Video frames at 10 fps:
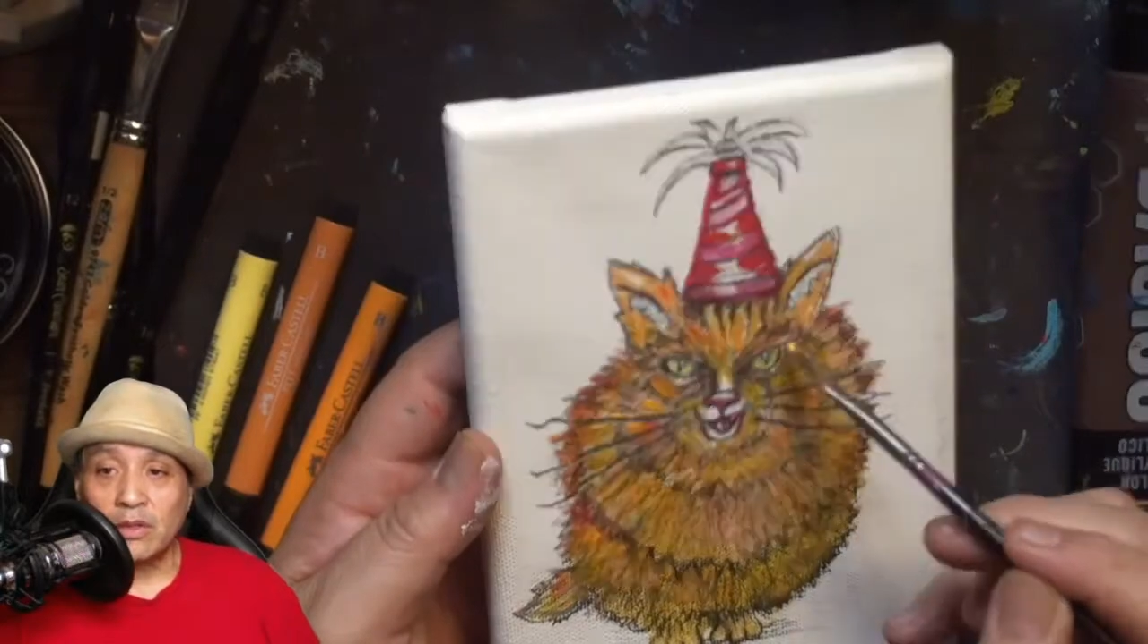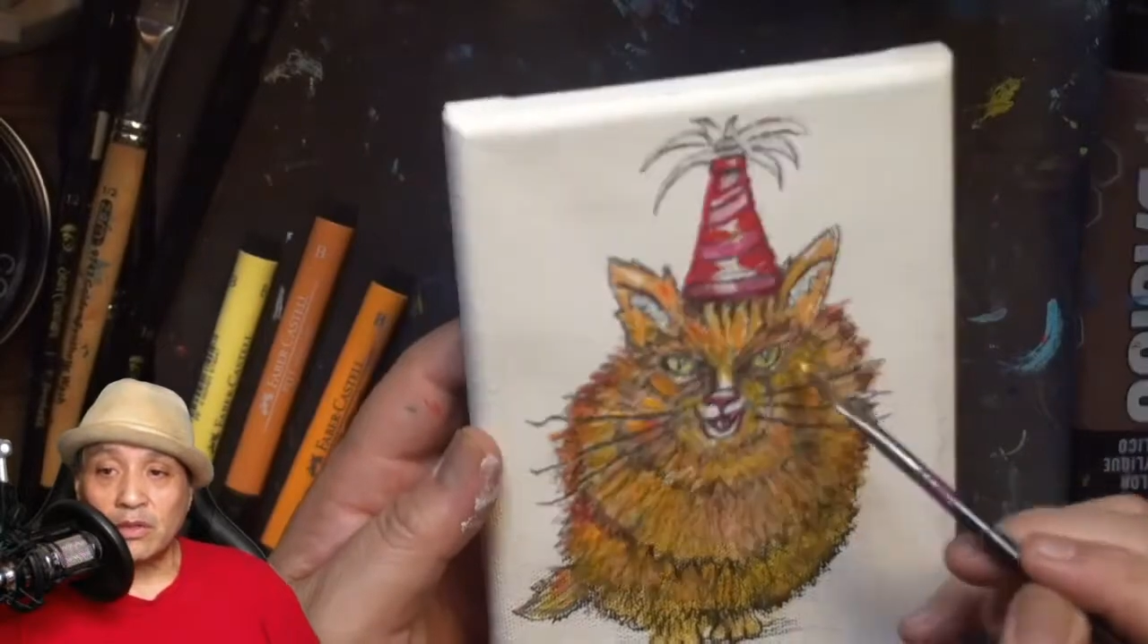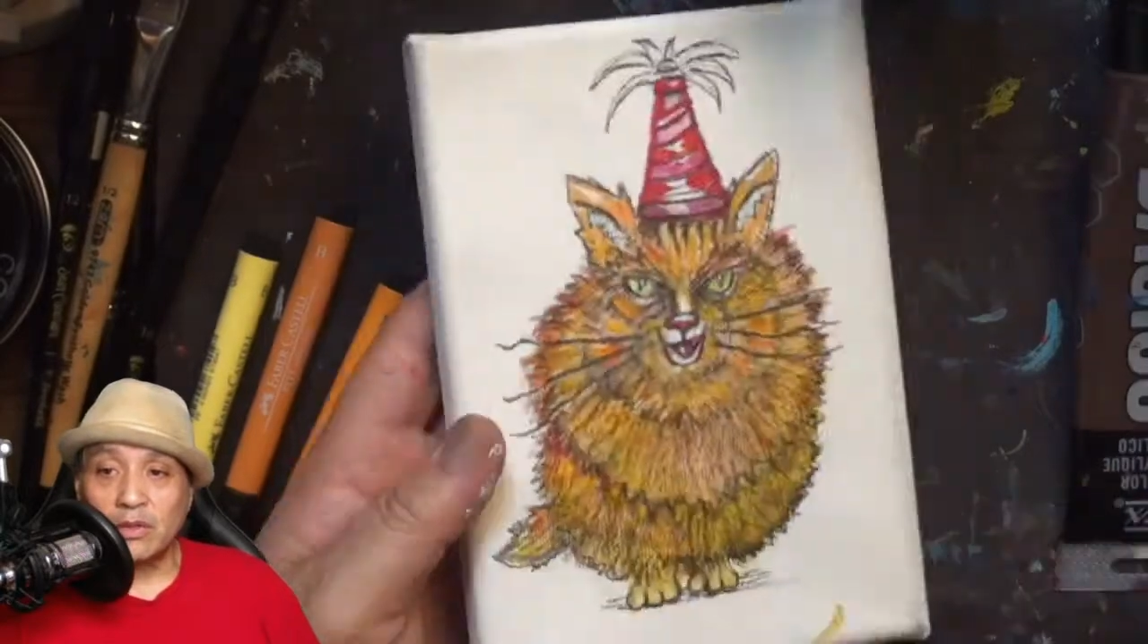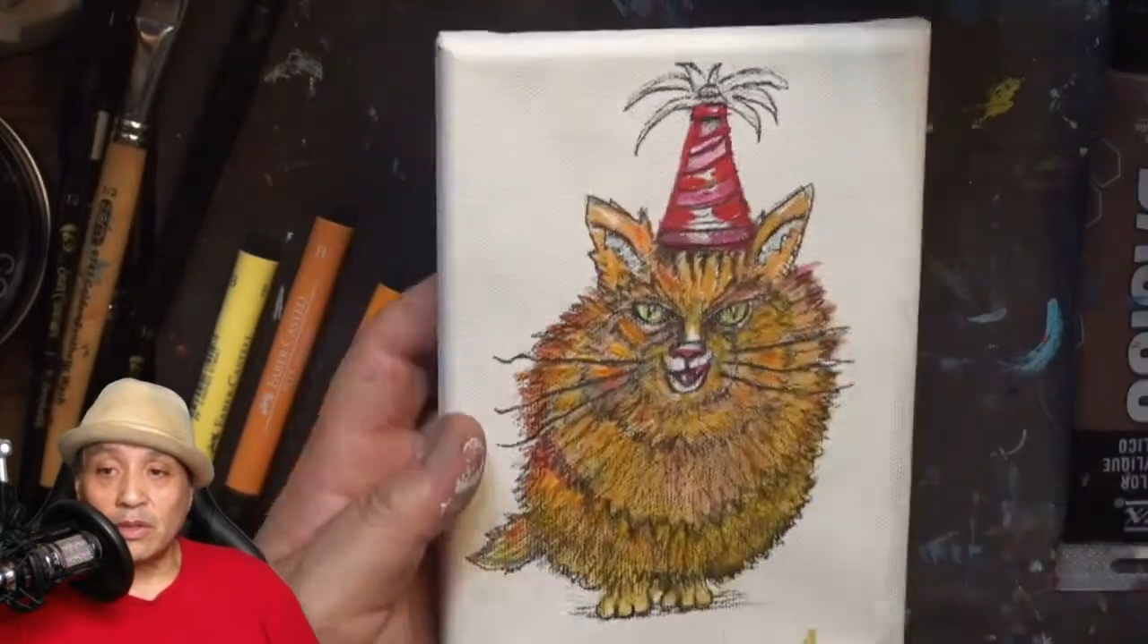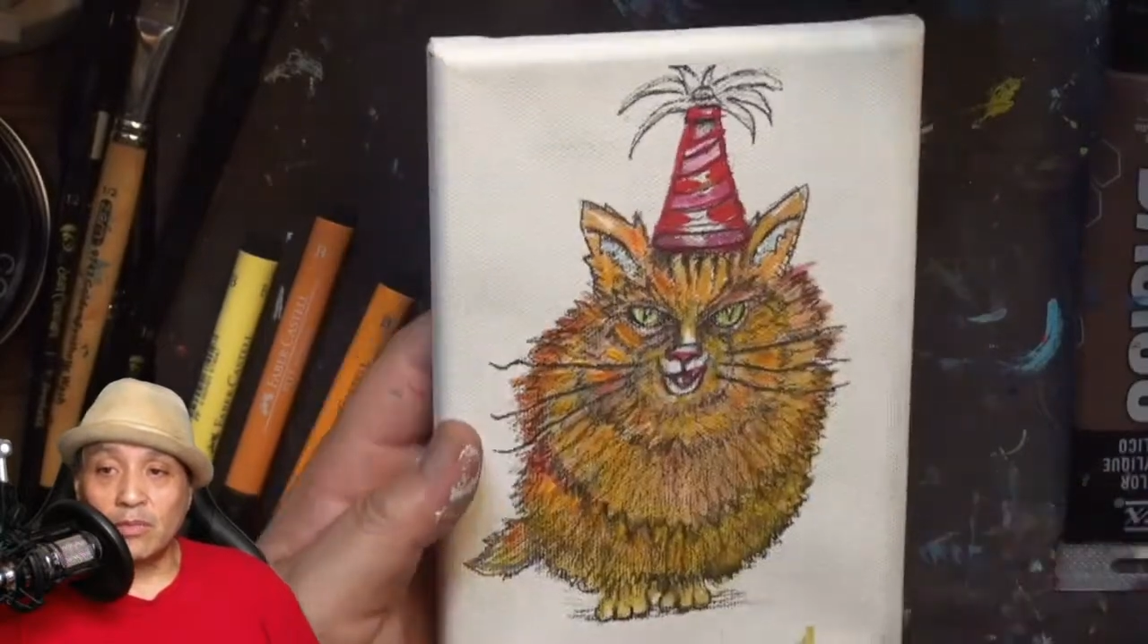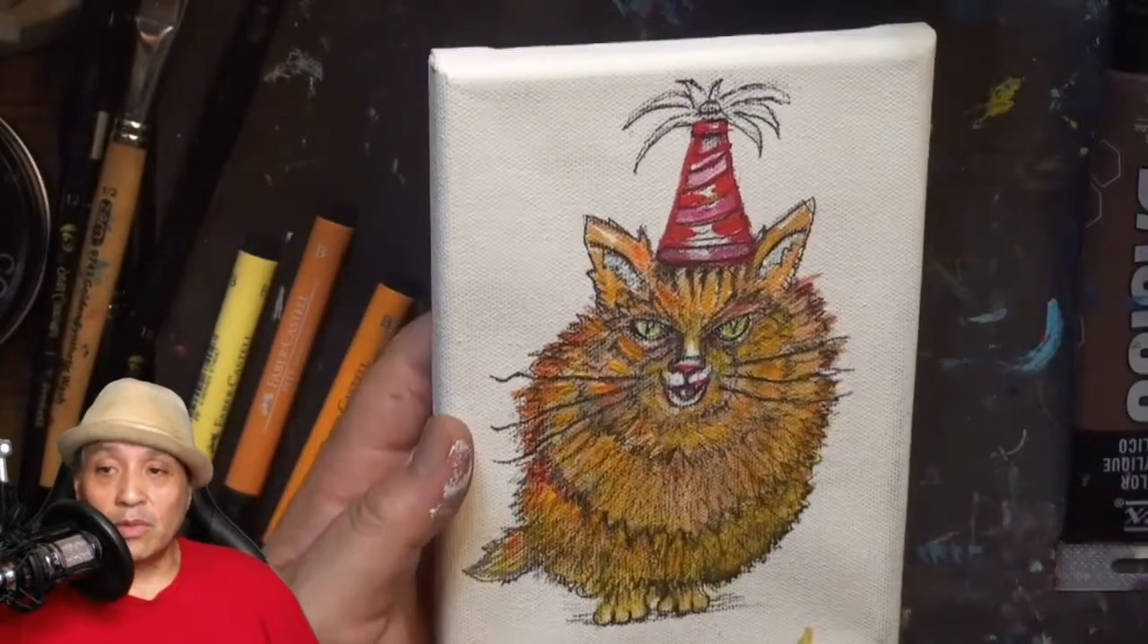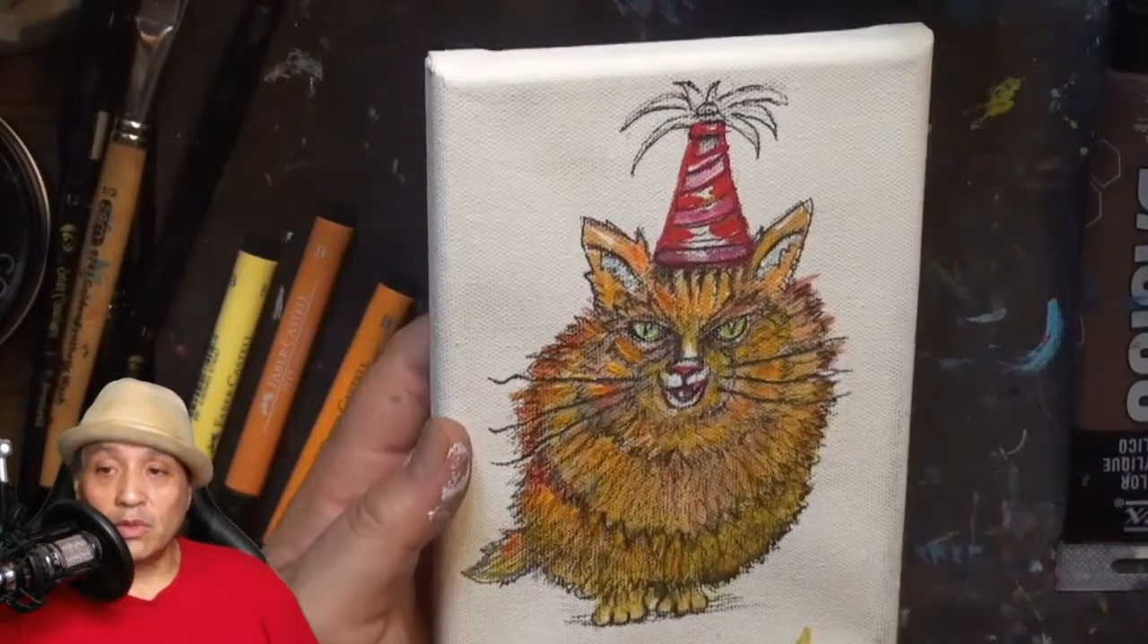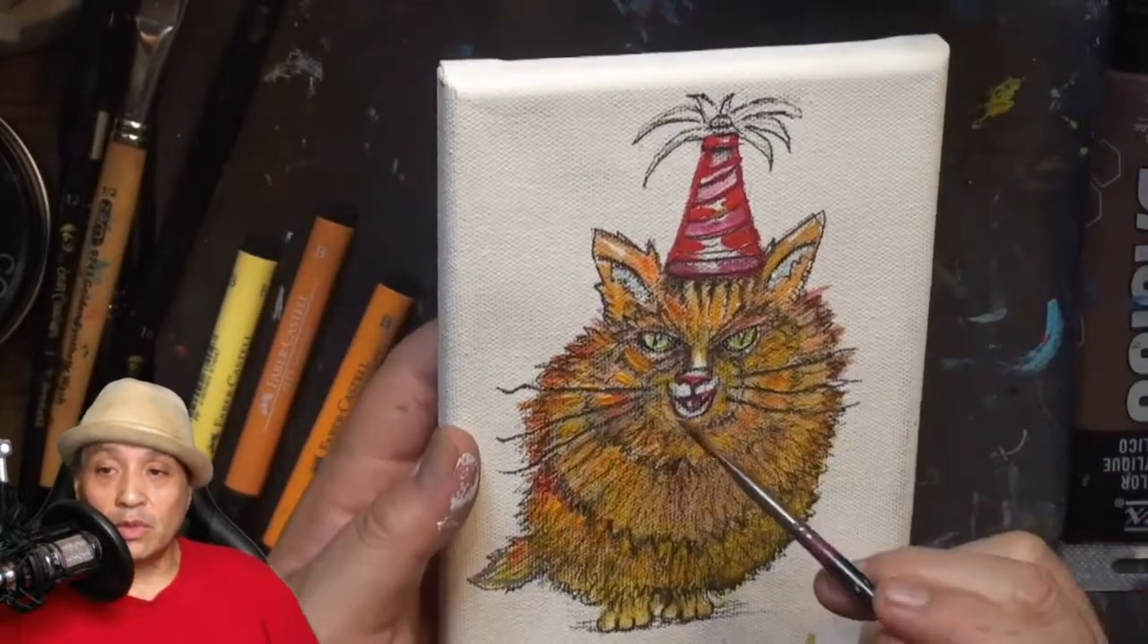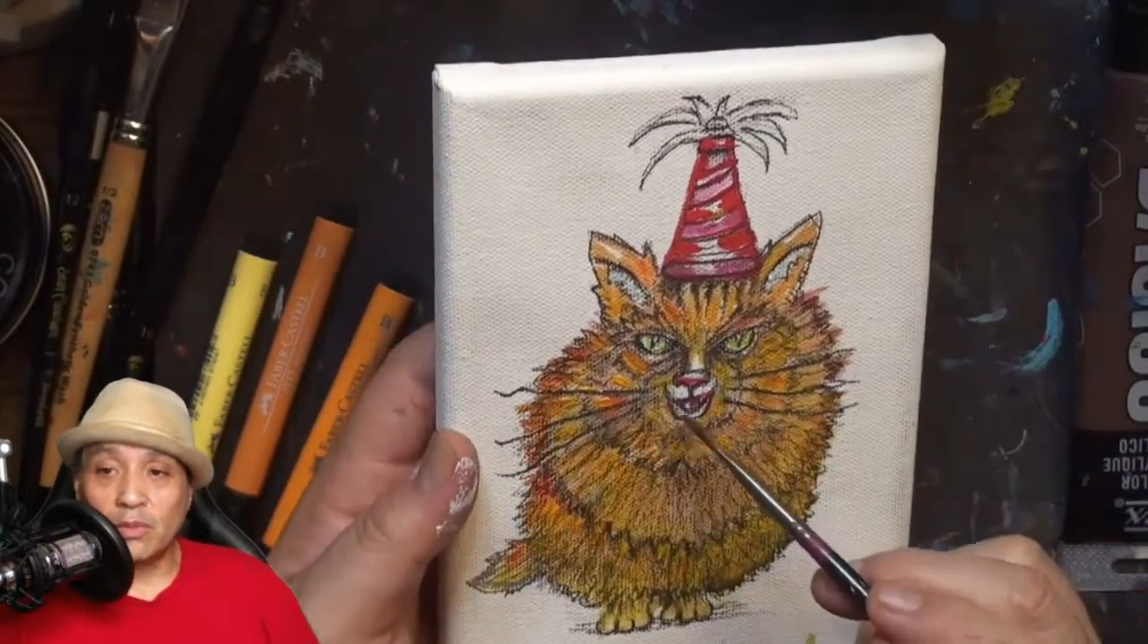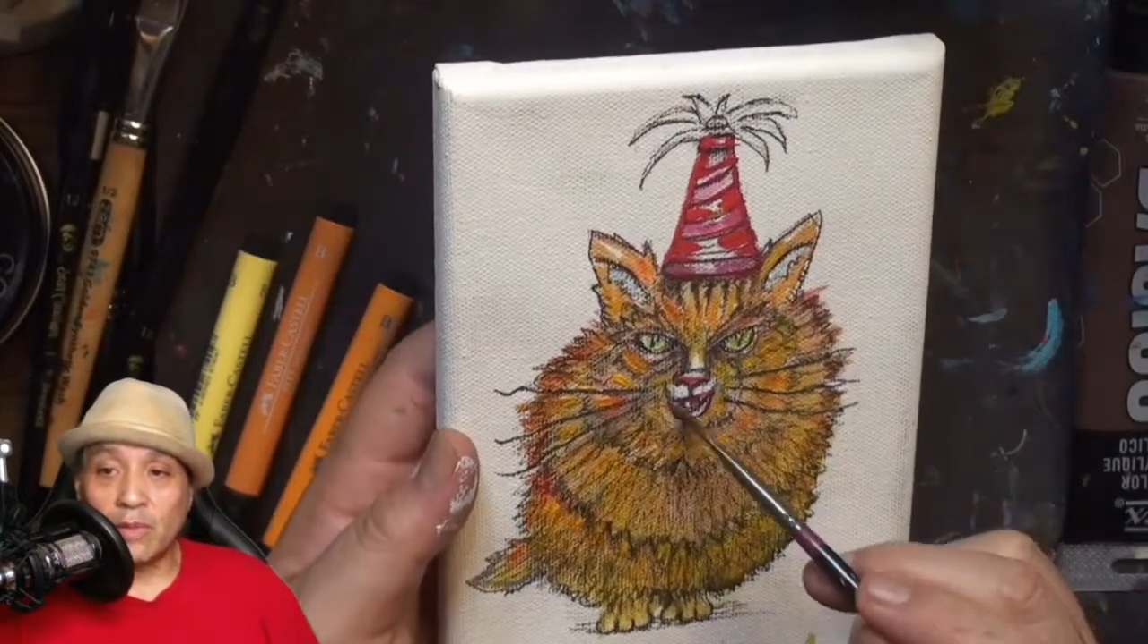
doing it most